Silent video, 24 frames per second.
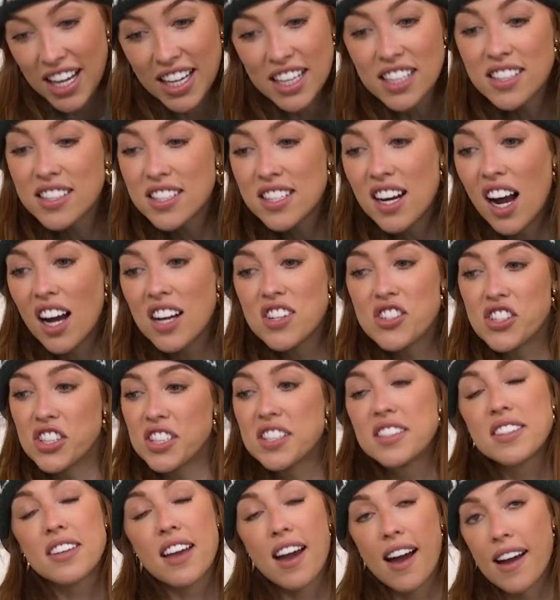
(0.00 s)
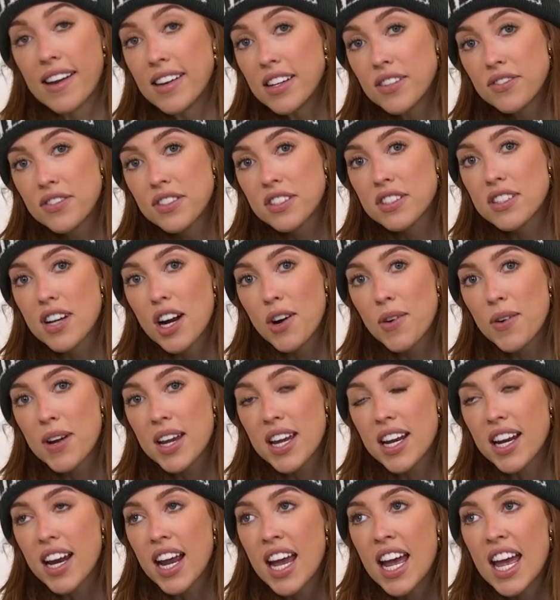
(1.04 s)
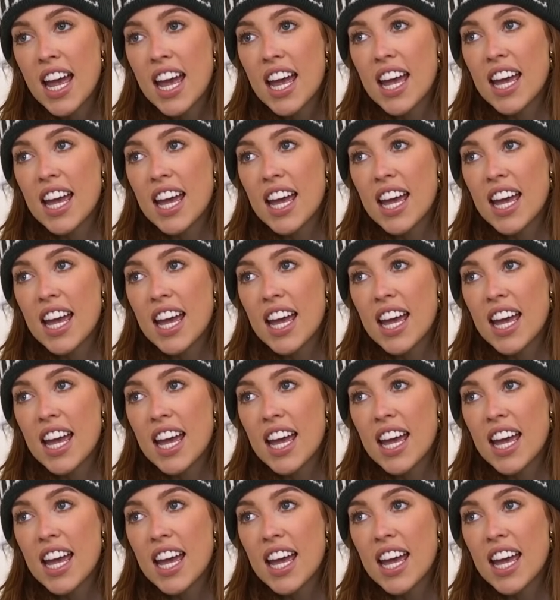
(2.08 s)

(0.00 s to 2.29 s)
and it's not just kind of snowing.